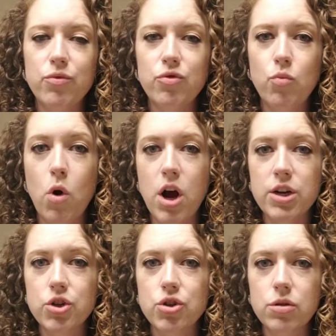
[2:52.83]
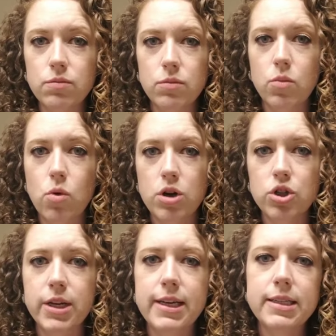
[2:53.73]
wash
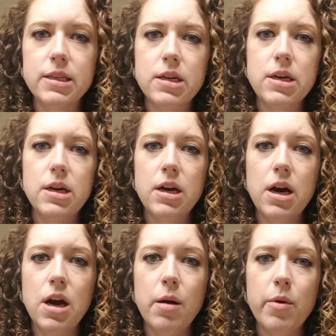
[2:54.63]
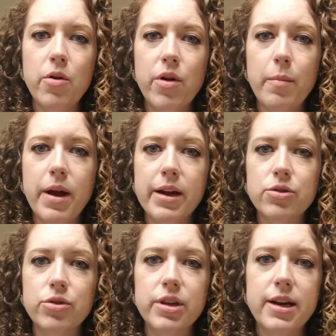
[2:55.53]
days around my
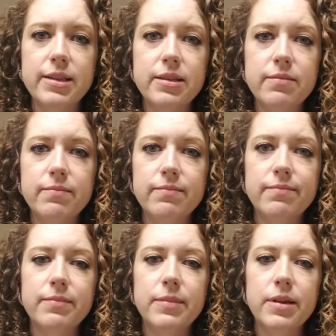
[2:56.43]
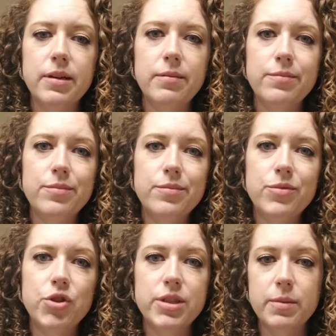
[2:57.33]
exercise,
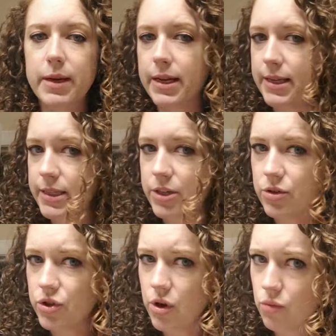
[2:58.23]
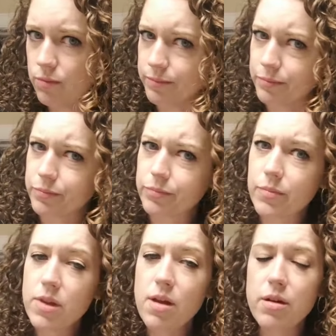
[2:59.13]
just to make it easier. So
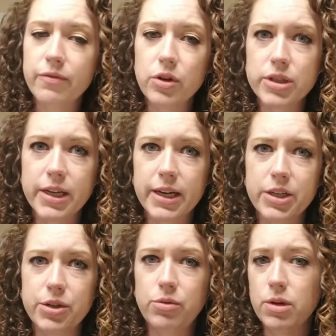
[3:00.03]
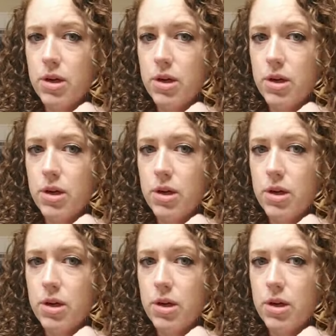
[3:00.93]
the first thing I do